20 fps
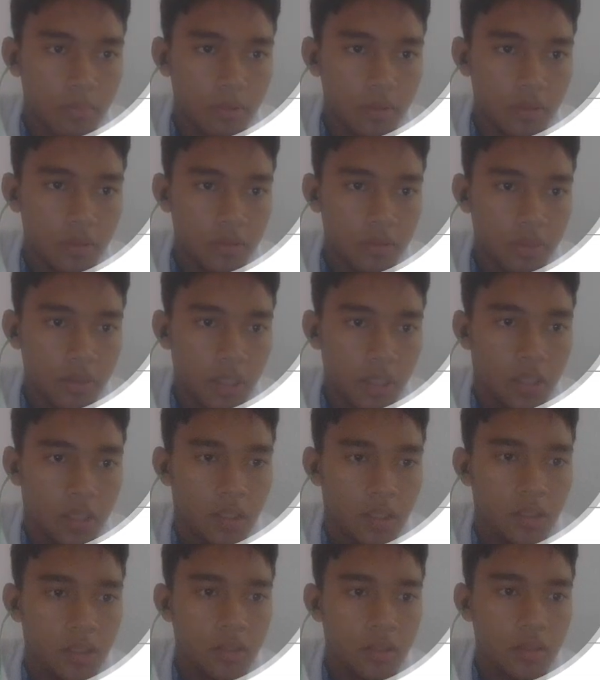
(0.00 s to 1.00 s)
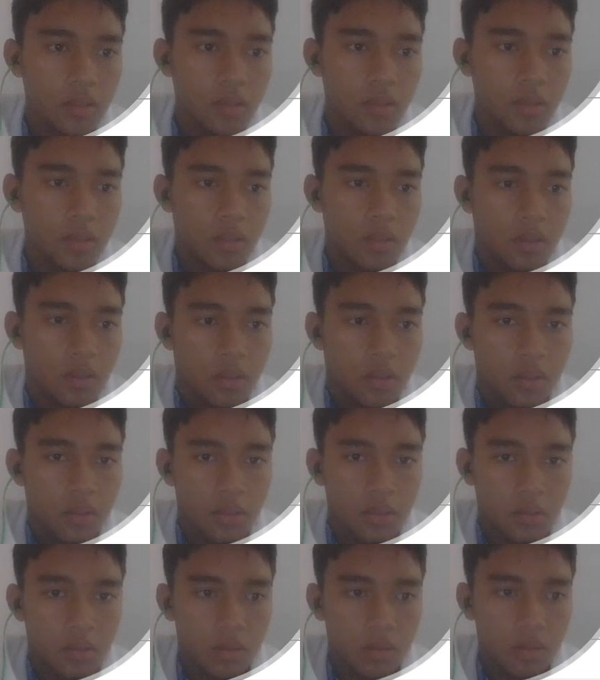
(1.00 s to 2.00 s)
UI
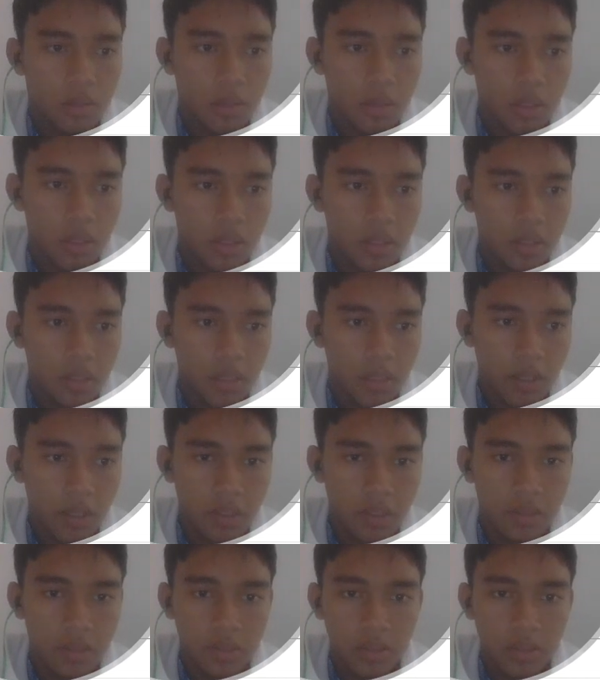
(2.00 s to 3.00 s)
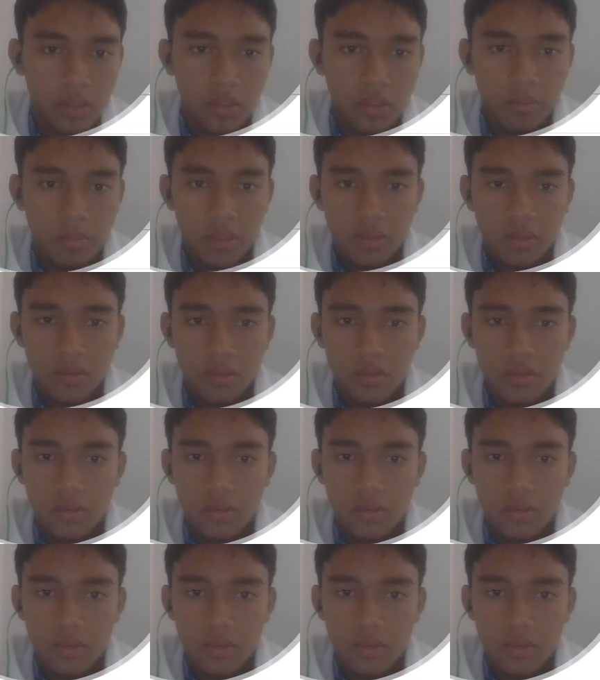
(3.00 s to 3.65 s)
and add an image.